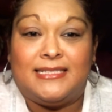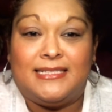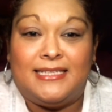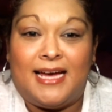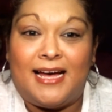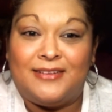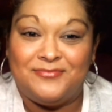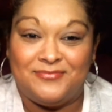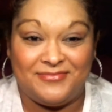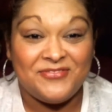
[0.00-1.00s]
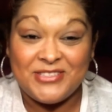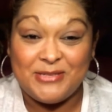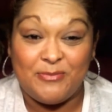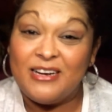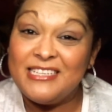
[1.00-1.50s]
yeah,
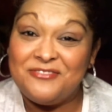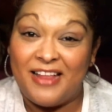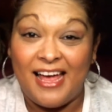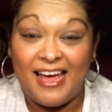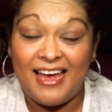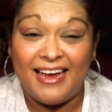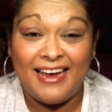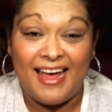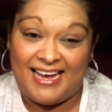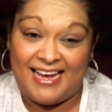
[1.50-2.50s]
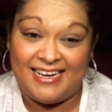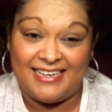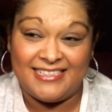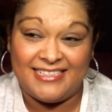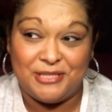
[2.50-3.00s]
sparks fly,
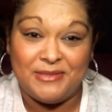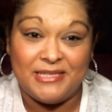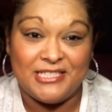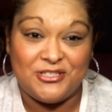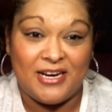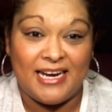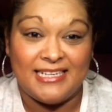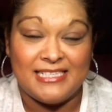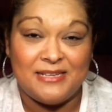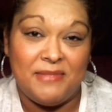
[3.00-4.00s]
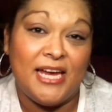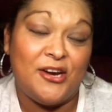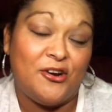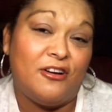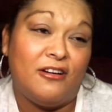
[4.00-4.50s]
and Jimmy's trying to make
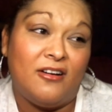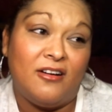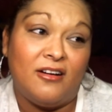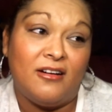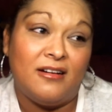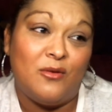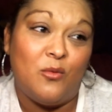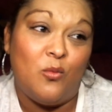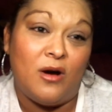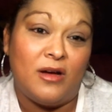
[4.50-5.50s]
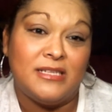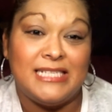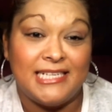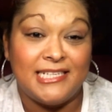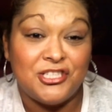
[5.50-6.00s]
her want to
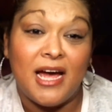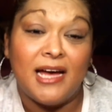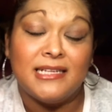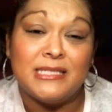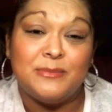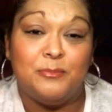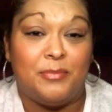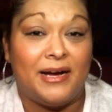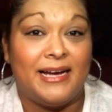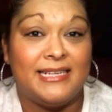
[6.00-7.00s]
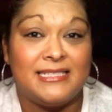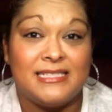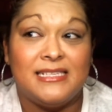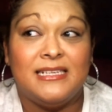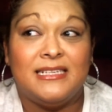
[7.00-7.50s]
take a chance, but
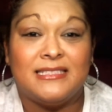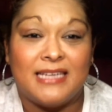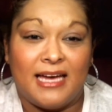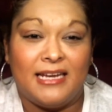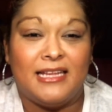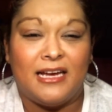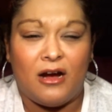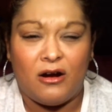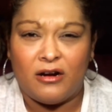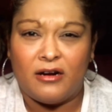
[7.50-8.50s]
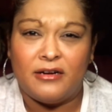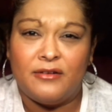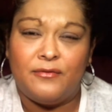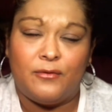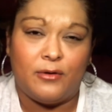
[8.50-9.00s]
kind of like
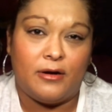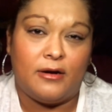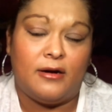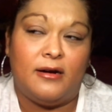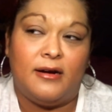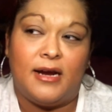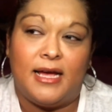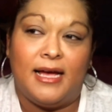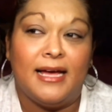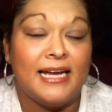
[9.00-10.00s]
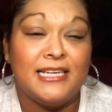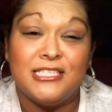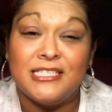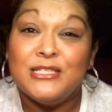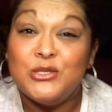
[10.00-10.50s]
hard for her, and I
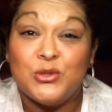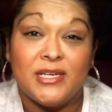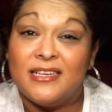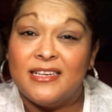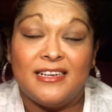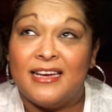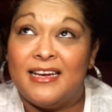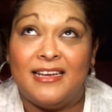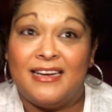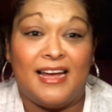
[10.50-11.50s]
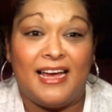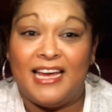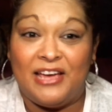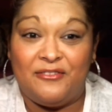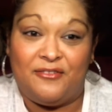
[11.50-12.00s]
just enjoyed it, and I
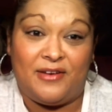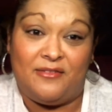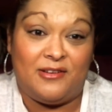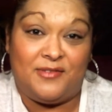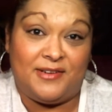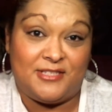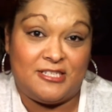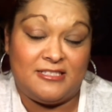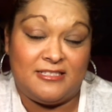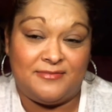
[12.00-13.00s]
gave it 5 out of 5 stars.